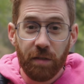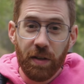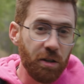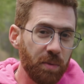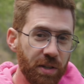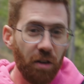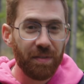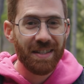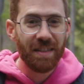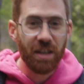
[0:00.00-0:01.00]
DaVinci Resolve
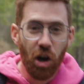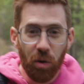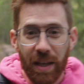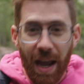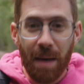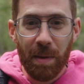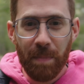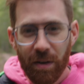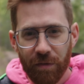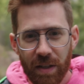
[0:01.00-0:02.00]
isn't the only app that
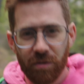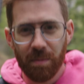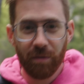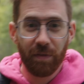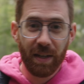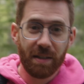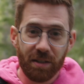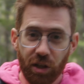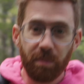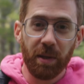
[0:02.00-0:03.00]
benefits from NVIDIA's
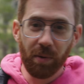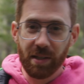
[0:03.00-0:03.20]
G P U